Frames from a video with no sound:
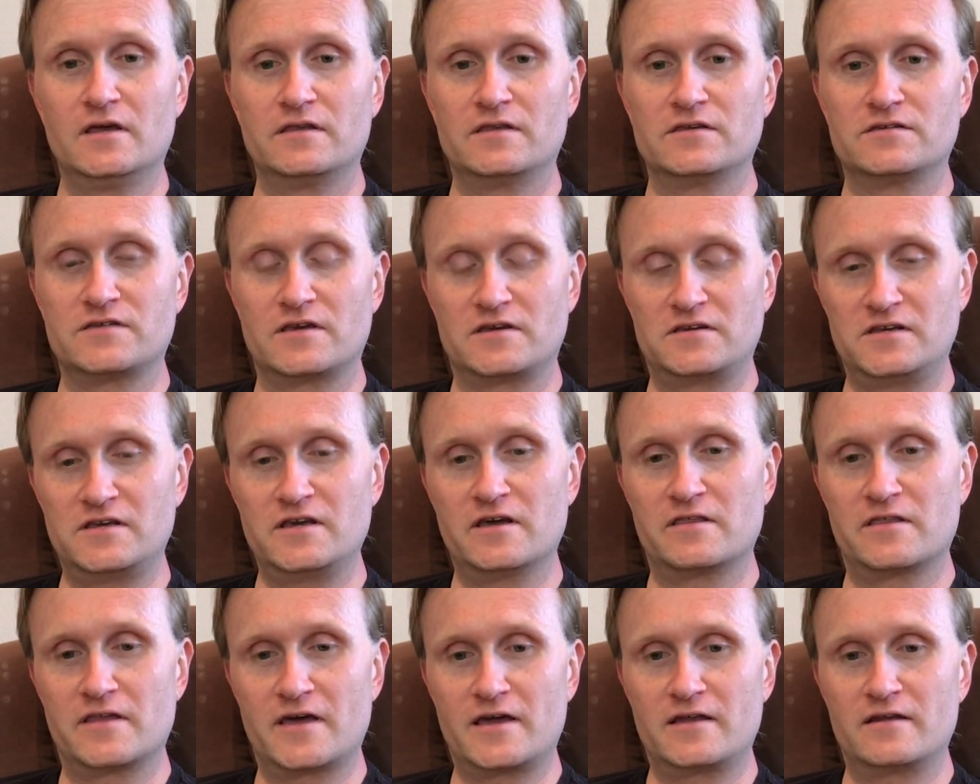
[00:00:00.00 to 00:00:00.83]
This
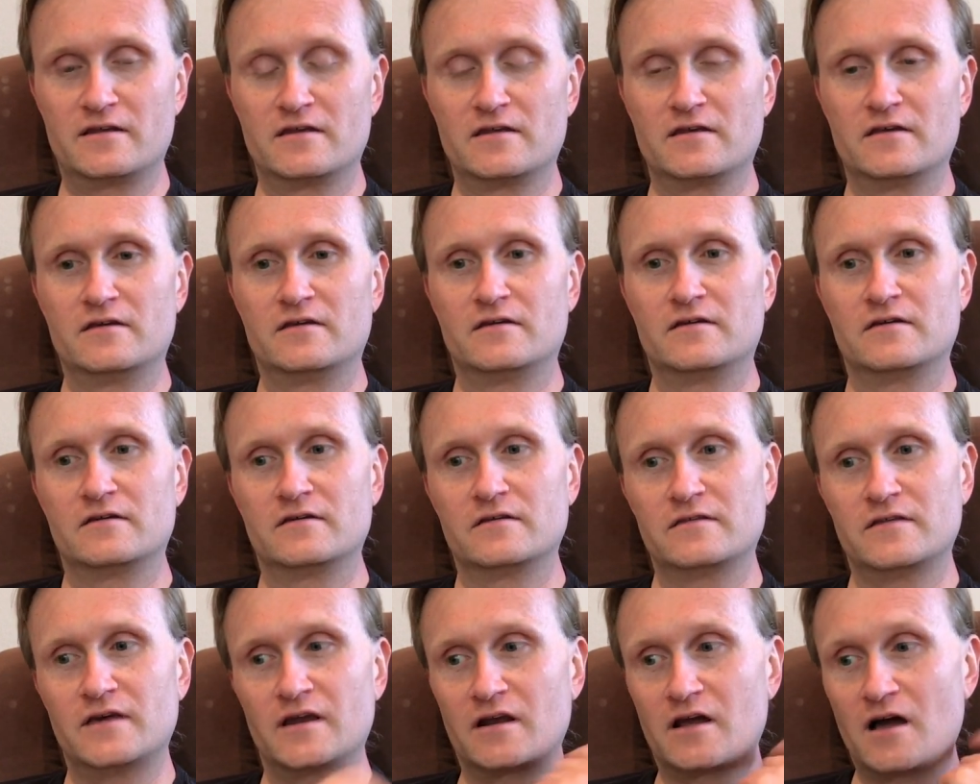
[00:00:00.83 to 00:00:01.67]
idea that
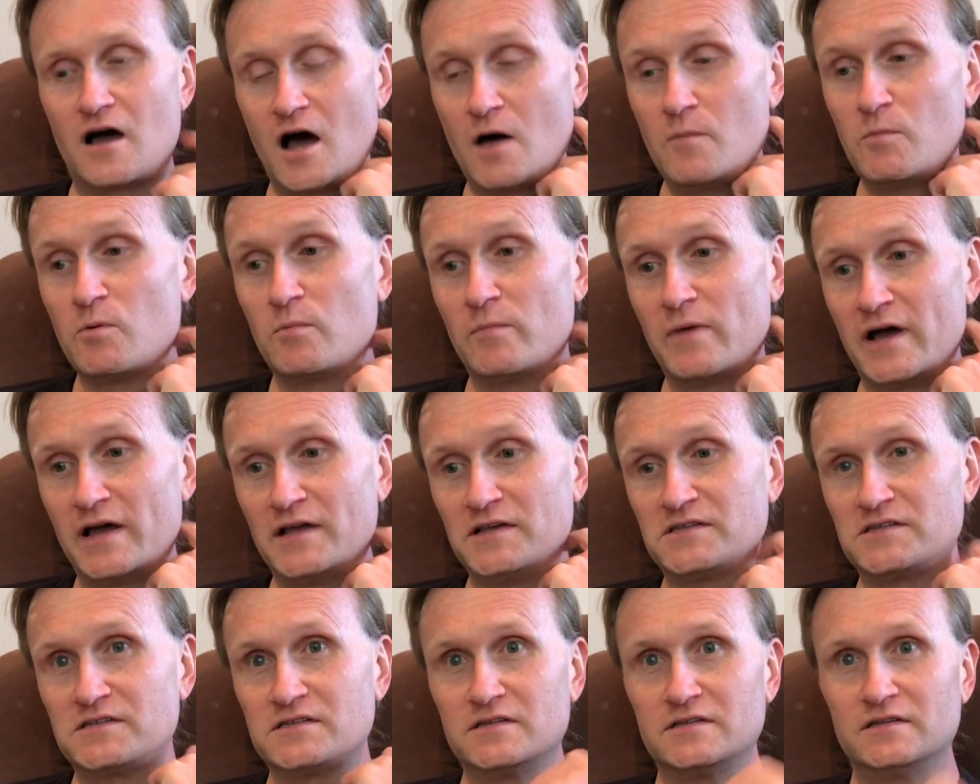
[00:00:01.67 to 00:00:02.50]
that
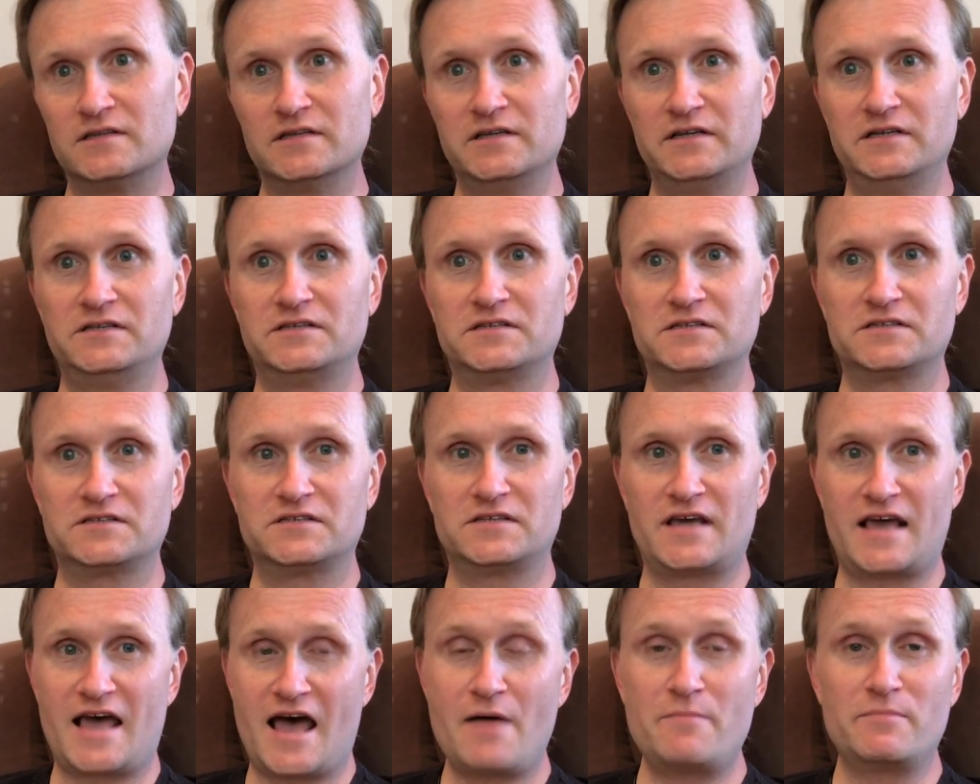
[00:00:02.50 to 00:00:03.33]
compromise leads
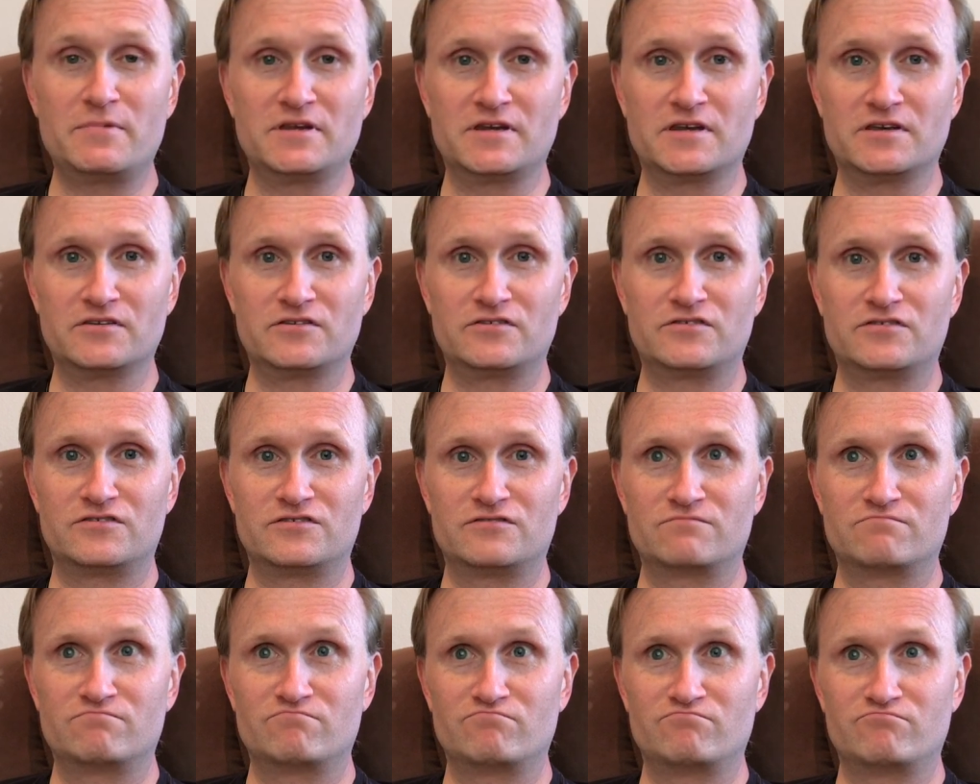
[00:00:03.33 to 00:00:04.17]
to
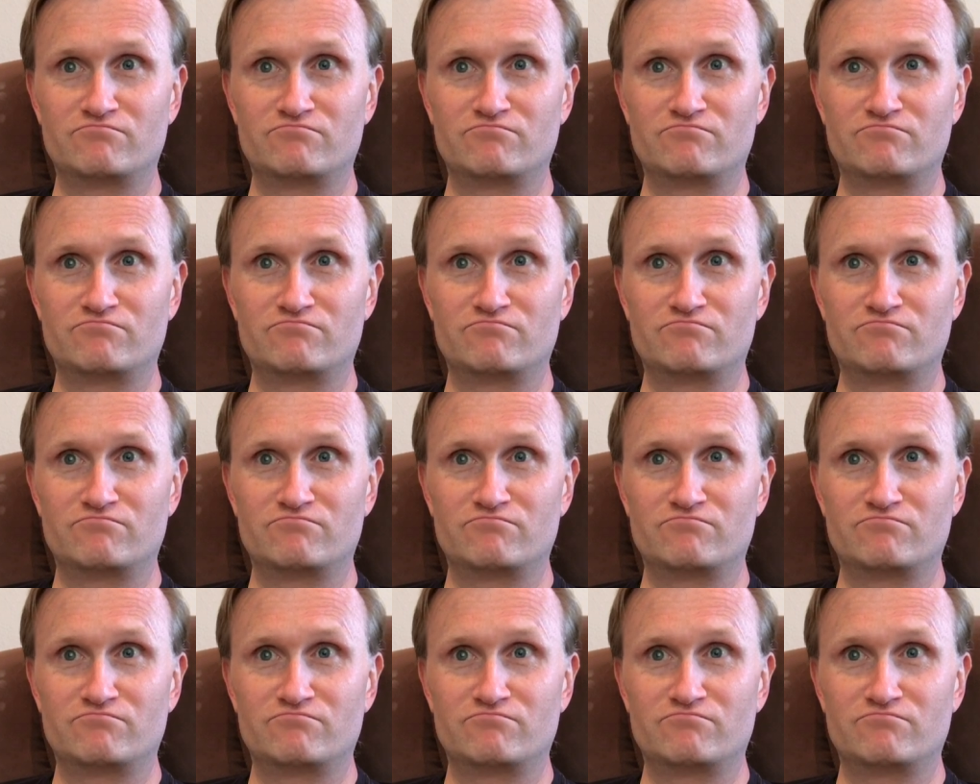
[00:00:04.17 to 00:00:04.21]
happiness